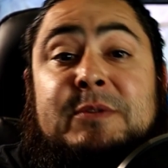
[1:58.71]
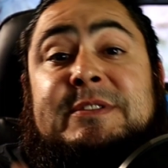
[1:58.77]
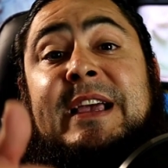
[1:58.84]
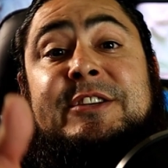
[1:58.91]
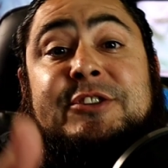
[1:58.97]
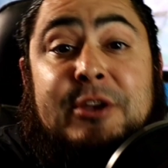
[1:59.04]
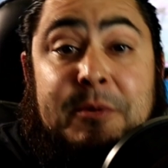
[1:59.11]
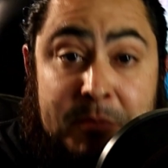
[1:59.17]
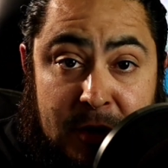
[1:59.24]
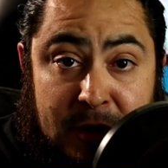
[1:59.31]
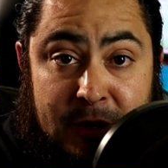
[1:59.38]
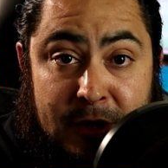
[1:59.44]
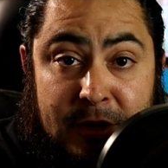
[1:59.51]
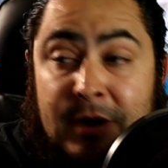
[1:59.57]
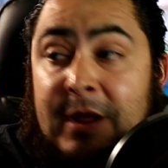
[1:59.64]
was actually a
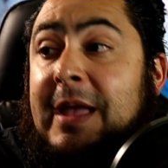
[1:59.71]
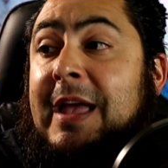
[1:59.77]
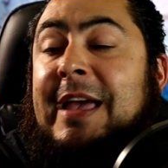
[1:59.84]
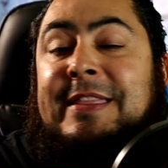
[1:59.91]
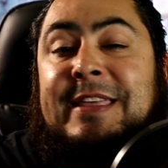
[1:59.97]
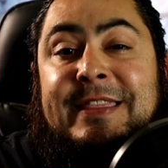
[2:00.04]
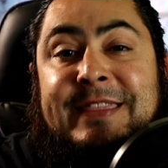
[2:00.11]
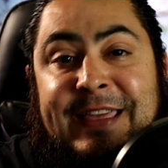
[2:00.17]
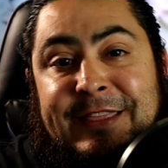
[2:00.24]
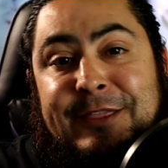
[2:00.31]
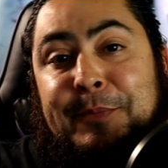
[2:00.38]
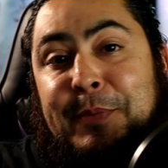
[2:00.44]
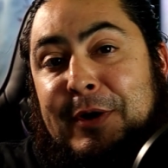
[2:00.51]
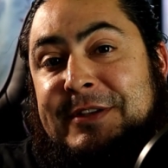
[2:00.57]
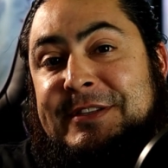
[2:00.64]
murder, and they think
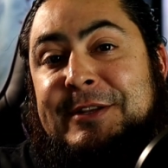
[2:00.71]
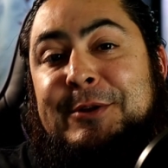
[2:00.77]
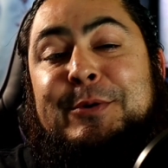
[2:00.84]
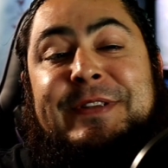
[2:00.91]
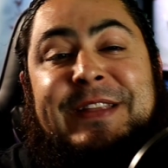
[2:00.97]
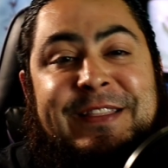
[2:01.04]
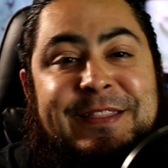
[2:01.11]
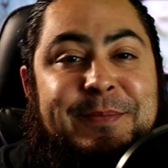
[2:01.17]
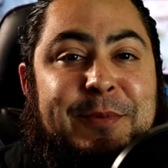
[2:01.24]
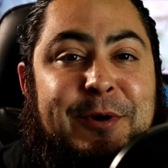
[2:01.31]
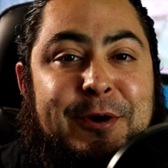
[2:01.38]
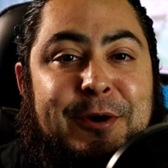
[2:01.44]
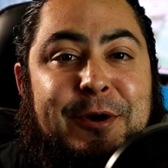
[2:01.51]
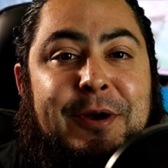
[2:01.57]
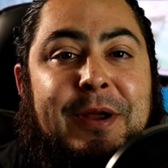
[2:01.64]
the person who did the
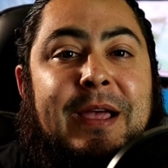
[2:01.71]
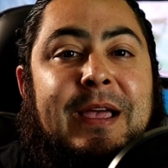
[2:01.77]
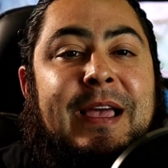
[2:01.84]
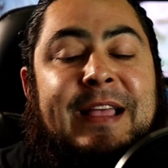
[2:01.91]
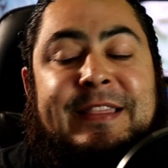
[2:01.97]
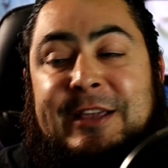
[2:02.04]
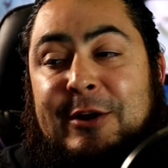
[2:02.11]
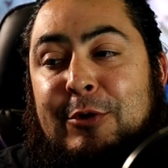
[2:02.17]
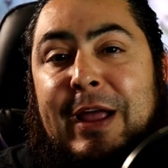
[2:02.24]
murder at the